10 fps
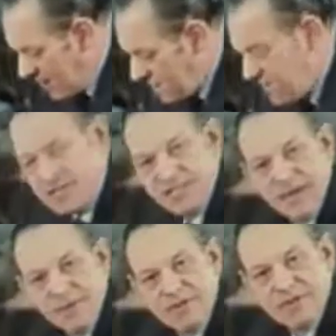To
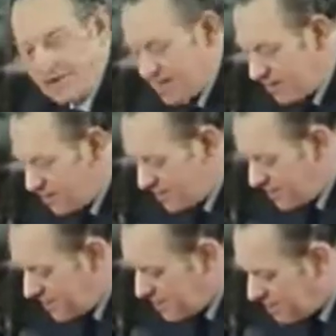understand what's going on,
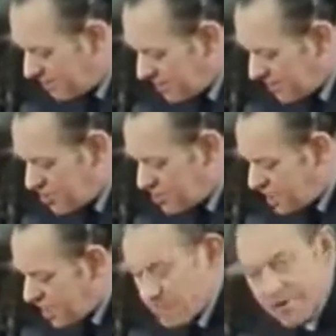we need to look at the
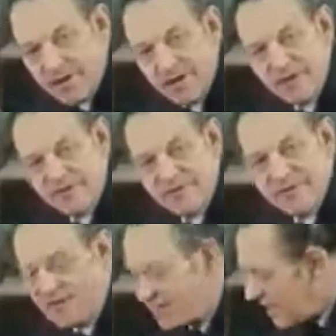shape of the
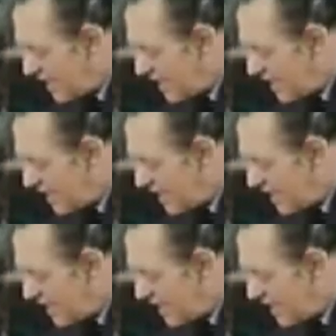field